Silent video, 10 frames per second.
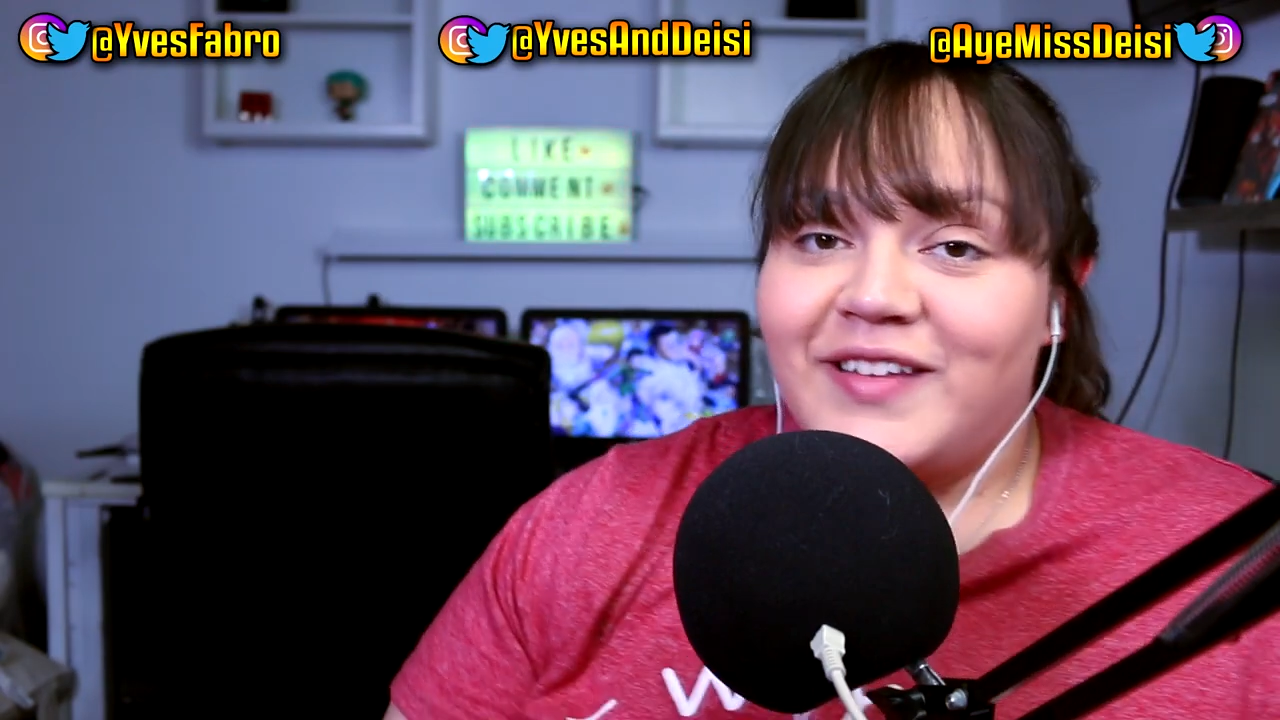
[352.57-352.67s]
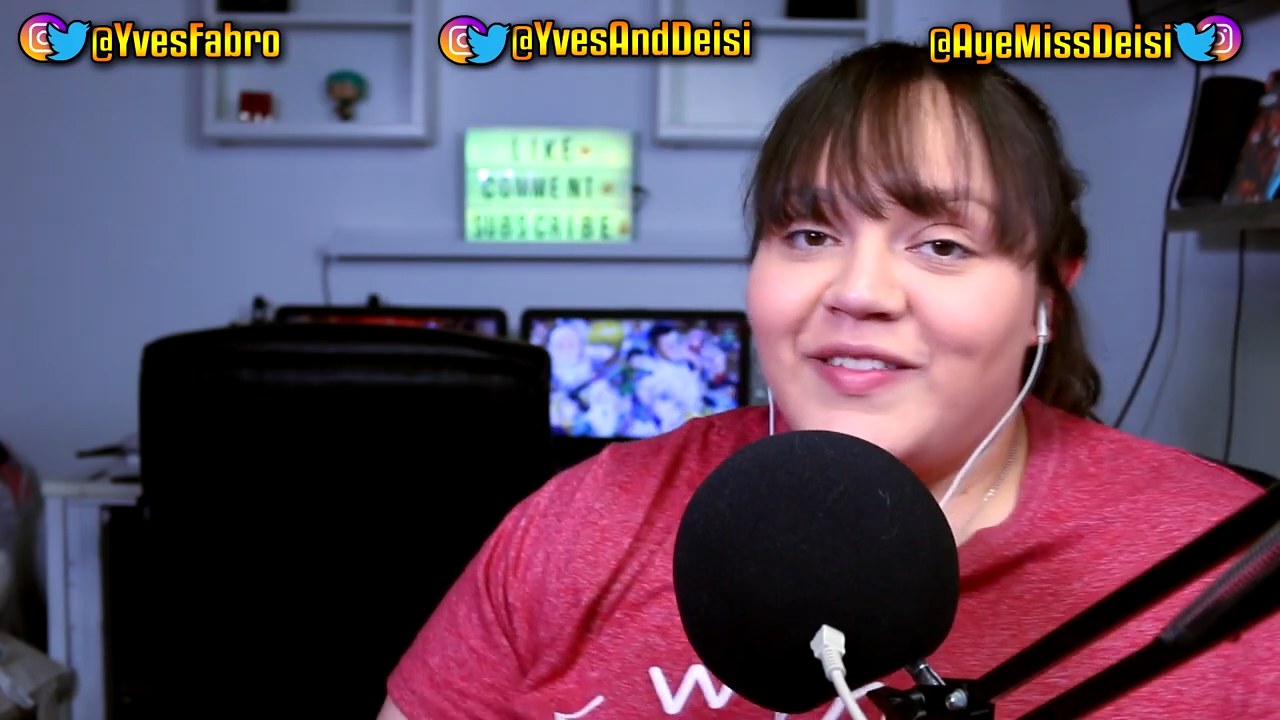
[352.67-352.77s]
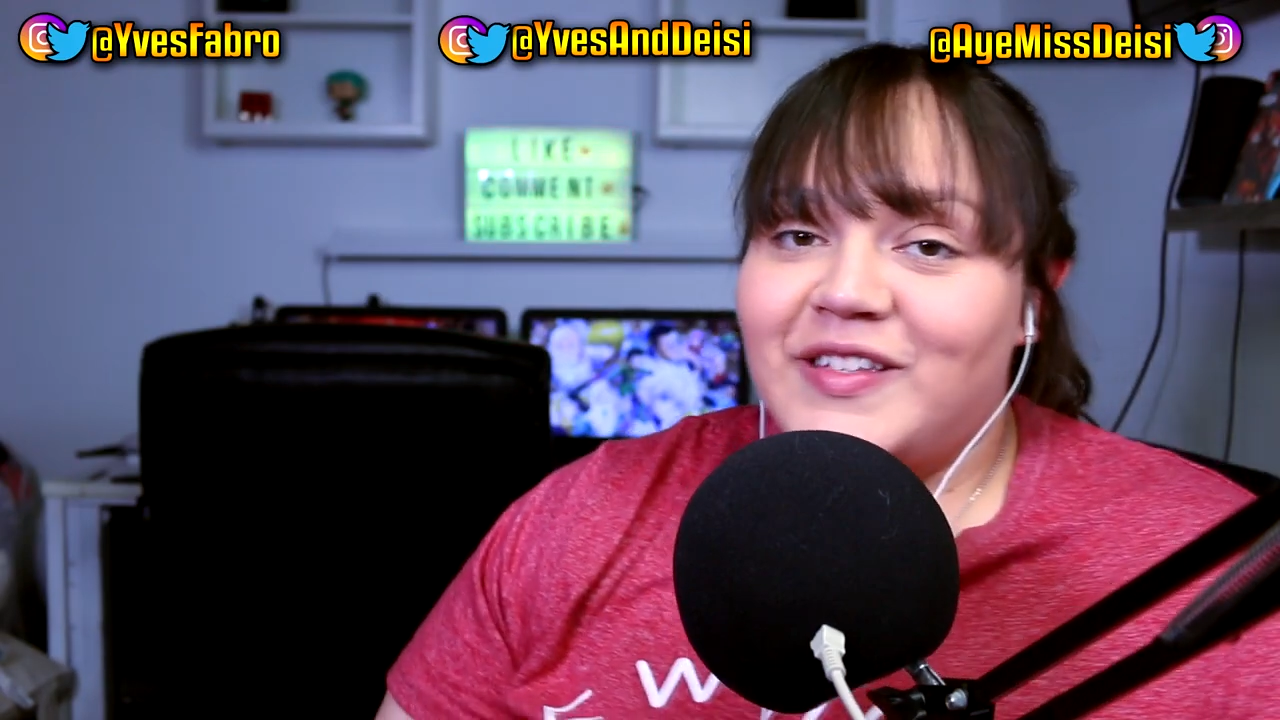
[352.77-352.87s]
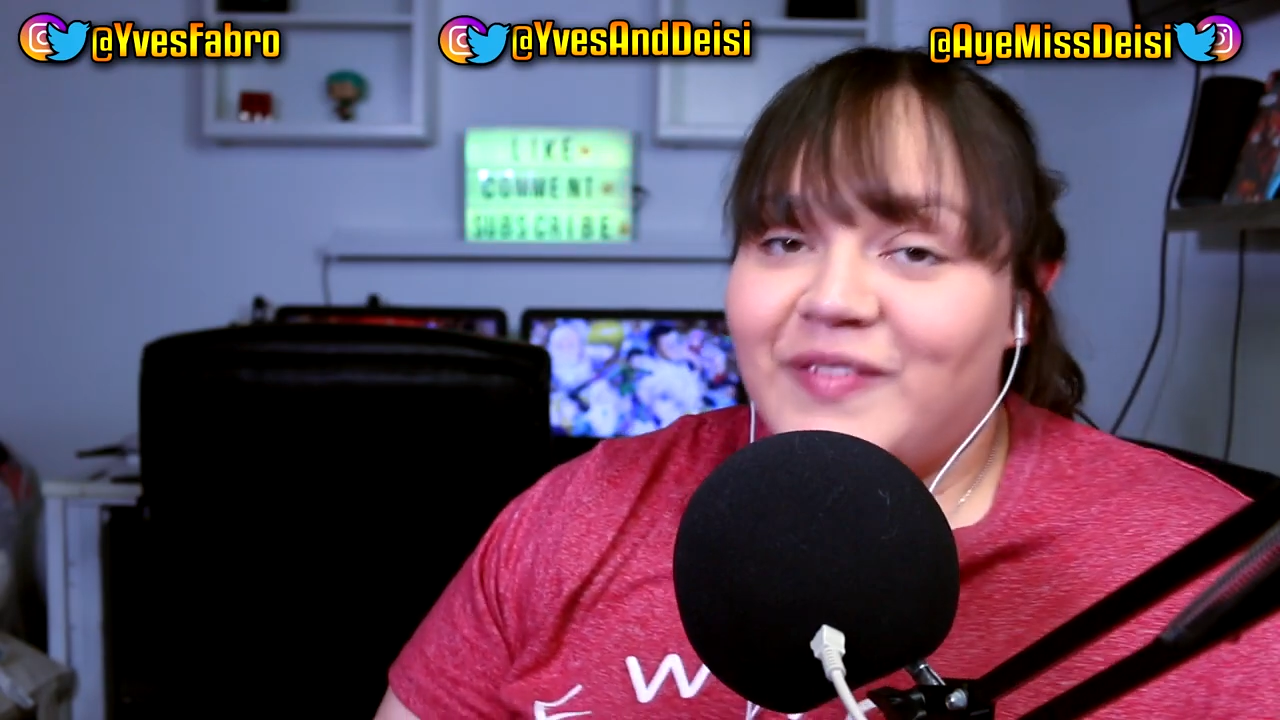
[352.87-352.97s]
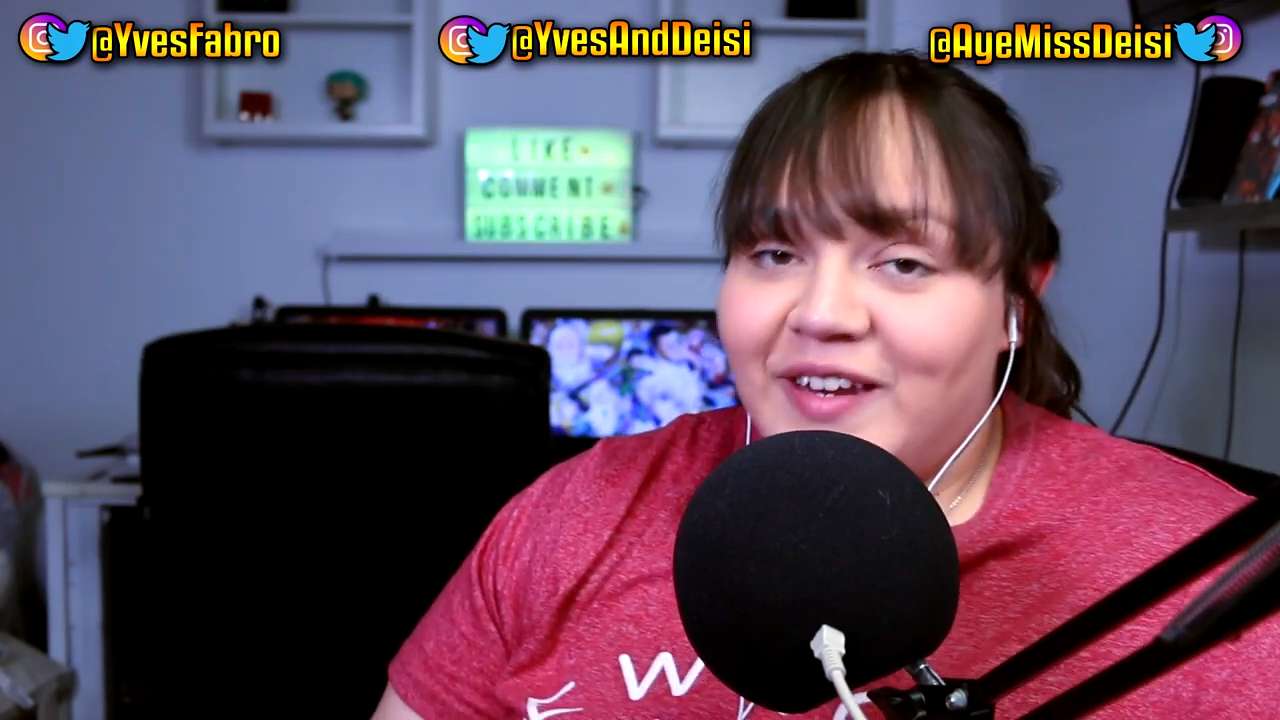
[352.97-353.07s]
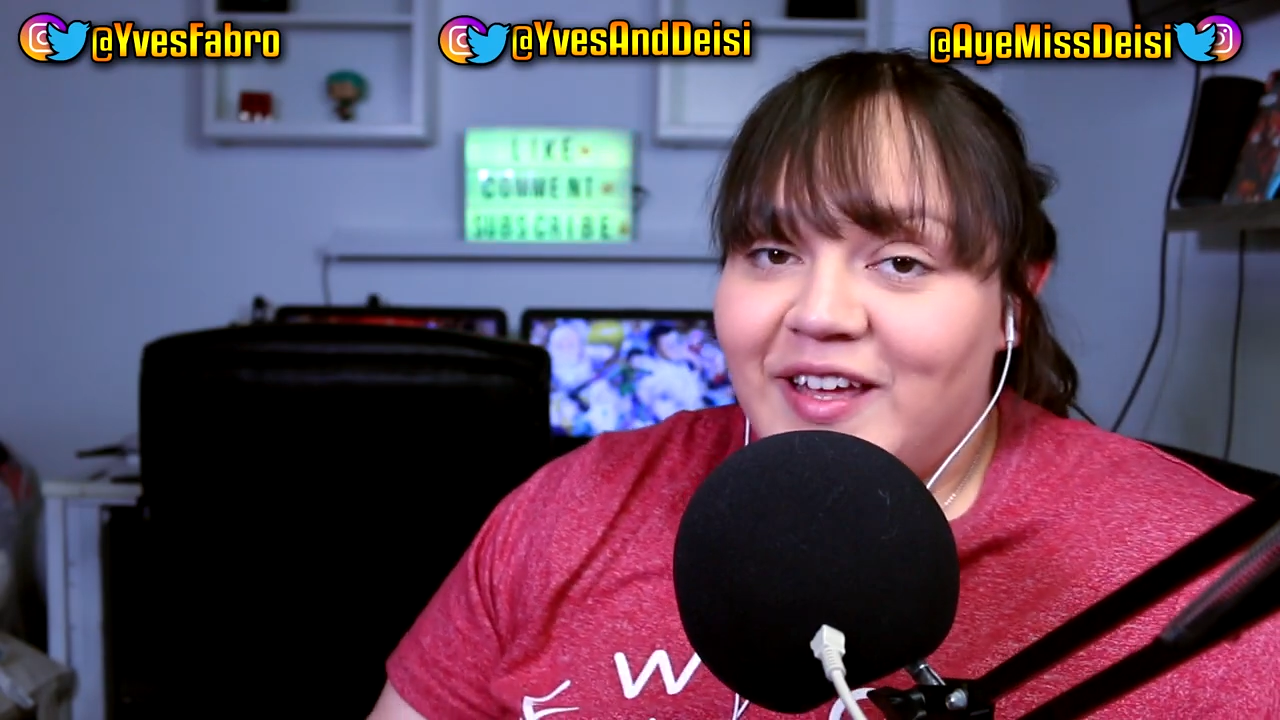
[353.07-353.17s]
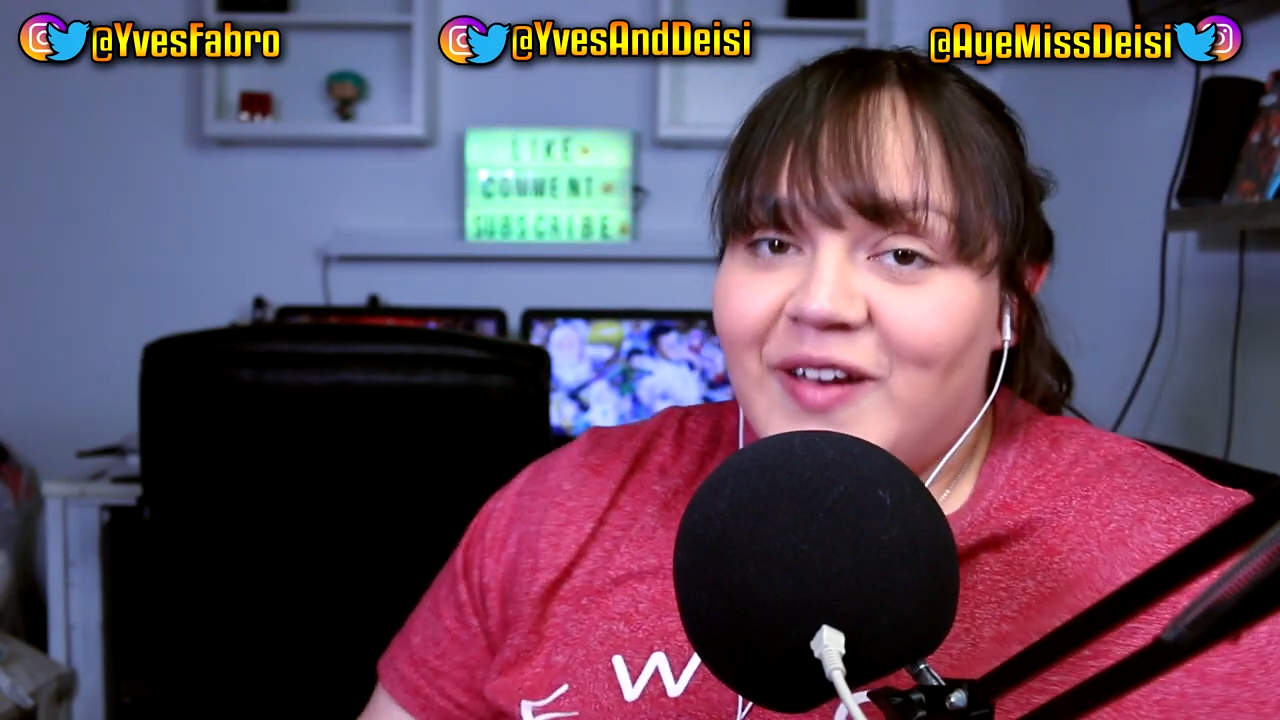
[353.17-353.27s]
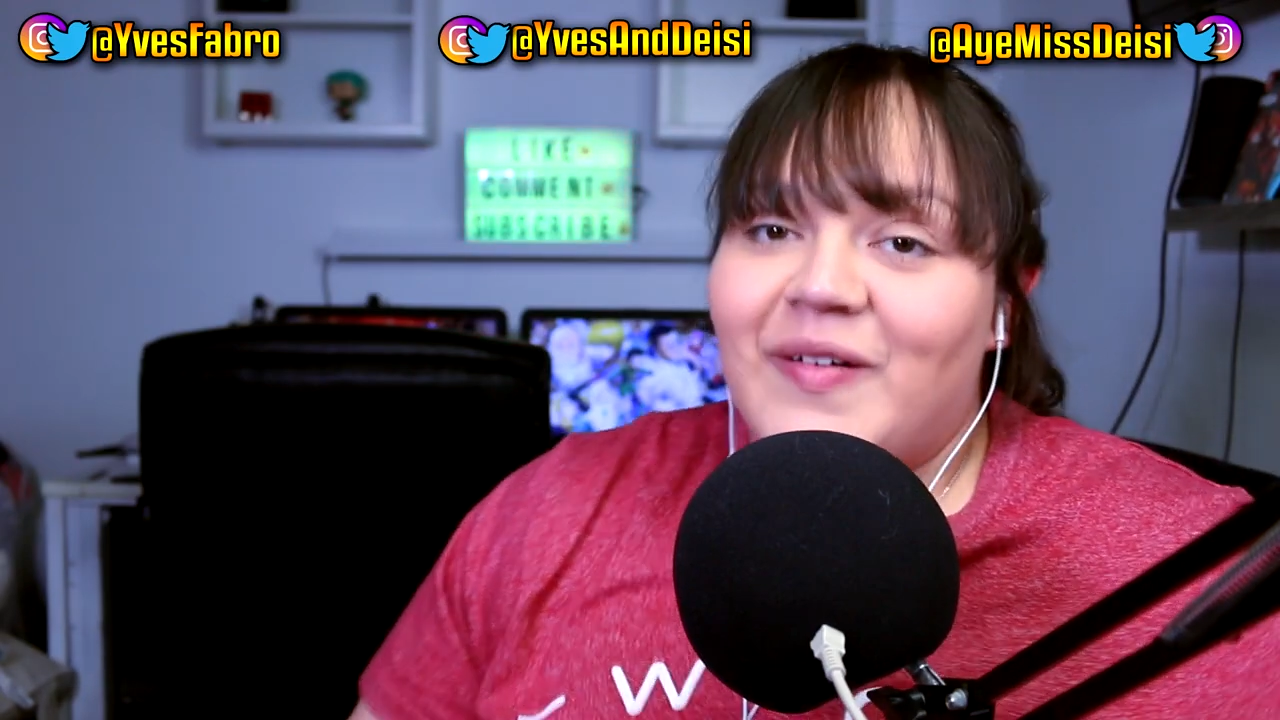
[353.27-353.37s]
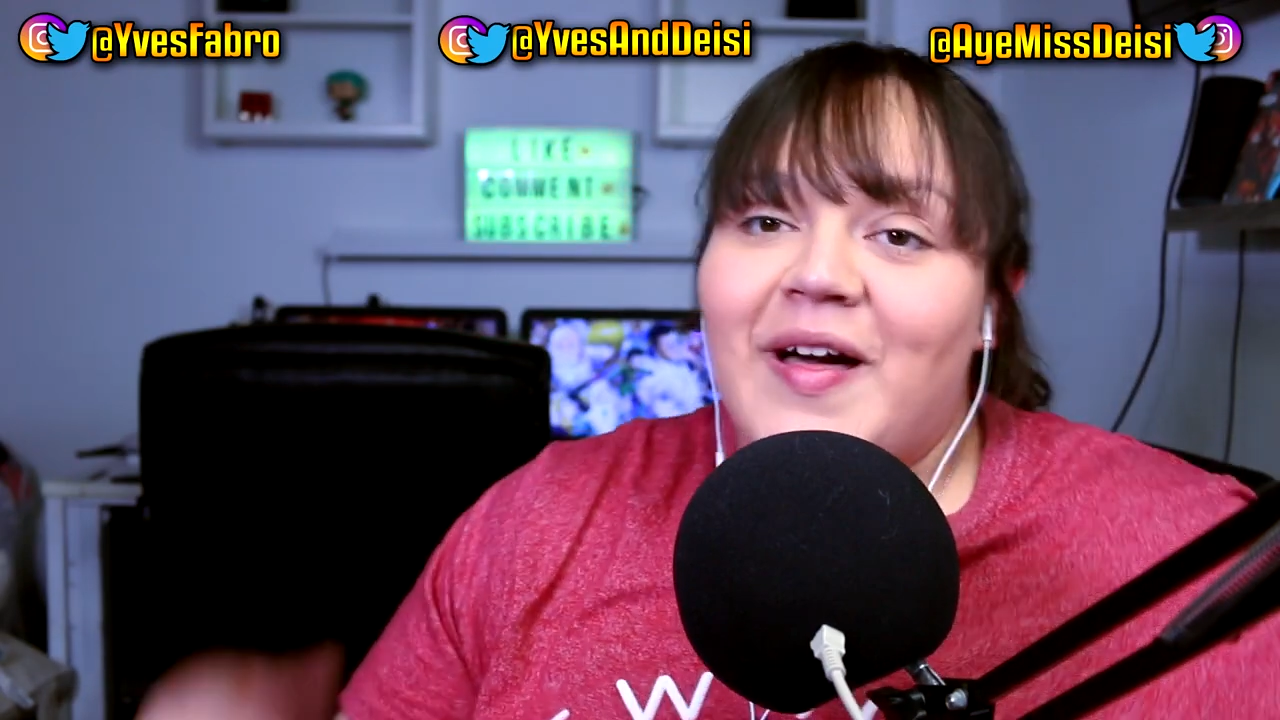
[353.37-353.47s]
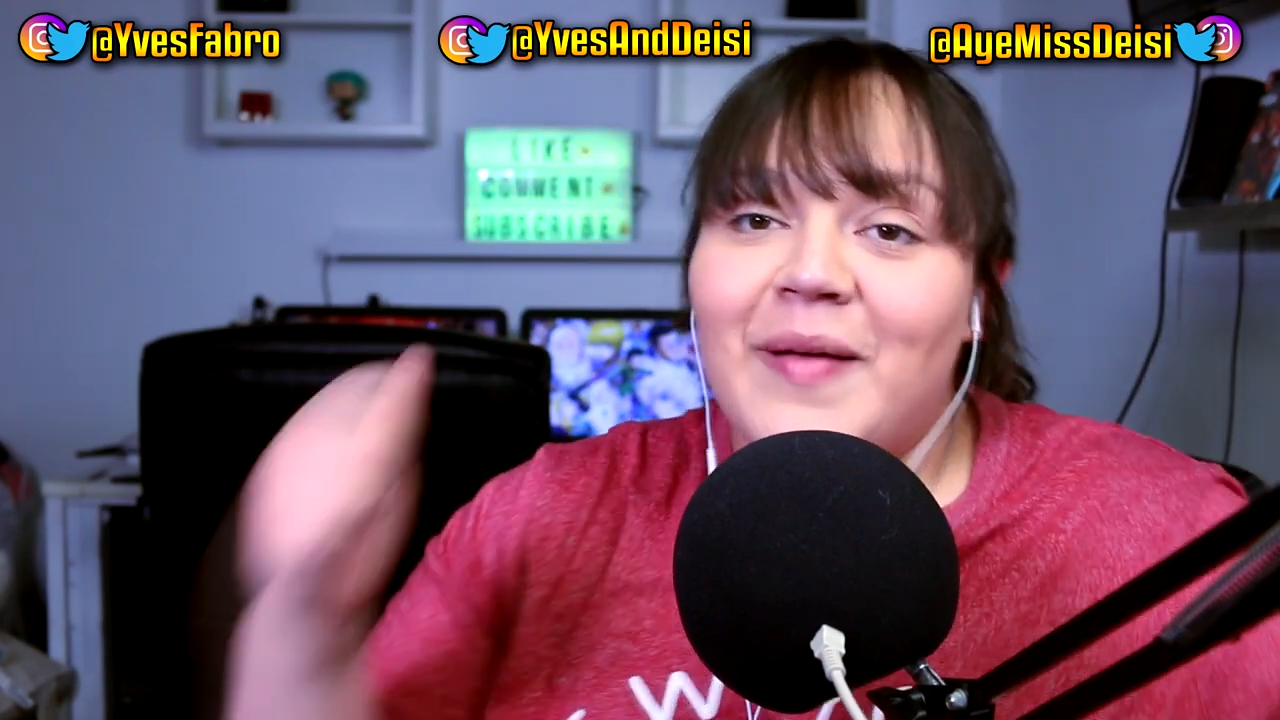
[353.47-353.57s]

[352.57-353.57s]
give this video